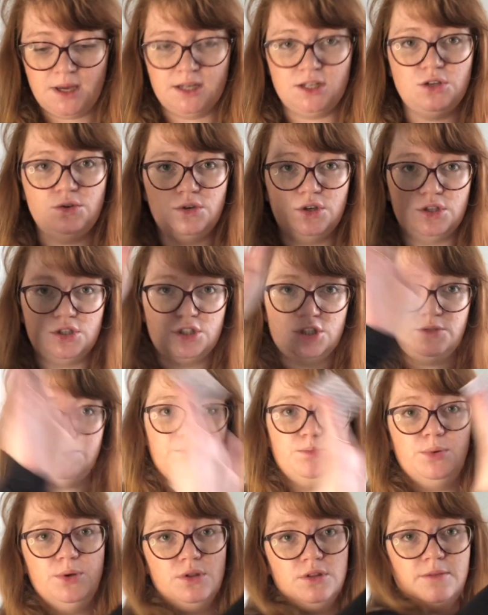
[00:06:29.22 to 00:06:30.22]
and you can
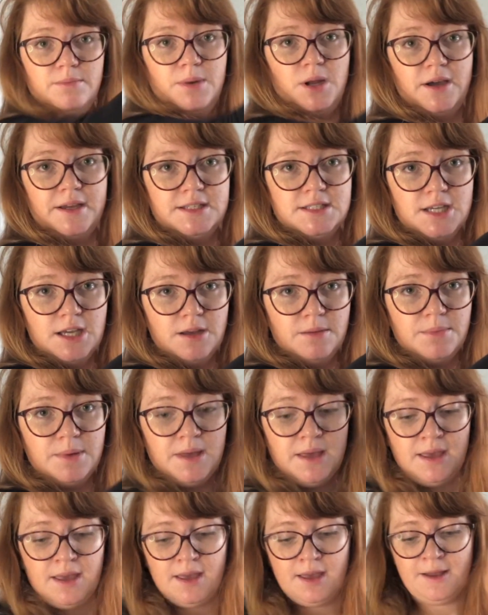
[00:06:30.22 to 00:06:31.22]
just put the blind up.
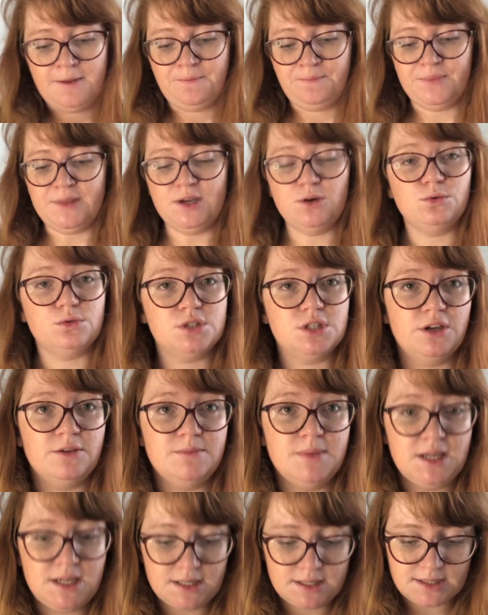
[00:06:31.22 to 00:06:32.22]
It also
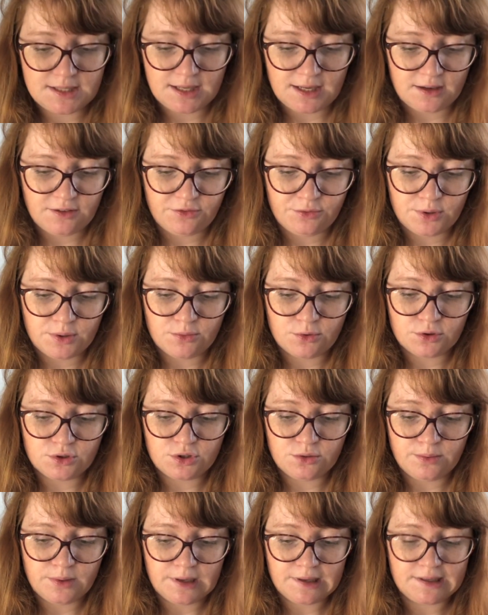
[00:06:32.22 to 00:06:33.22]
means that if we want
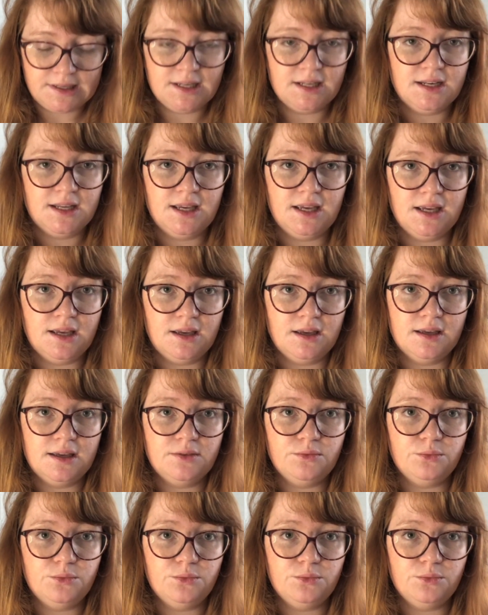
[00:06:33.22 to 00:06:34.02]
to work in here